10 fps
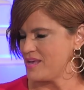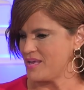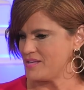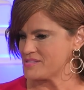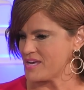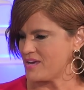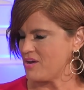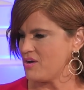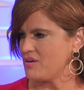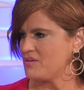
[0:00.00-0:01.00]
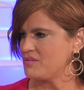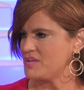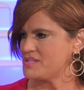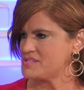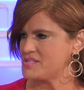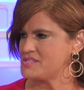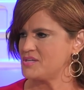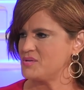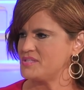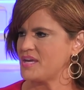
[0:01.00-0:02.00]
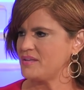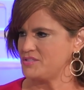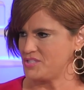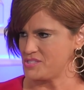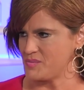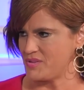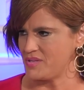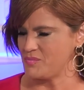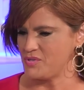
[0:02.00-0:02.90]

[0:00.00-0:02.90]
and it's got all this little intelligence with it.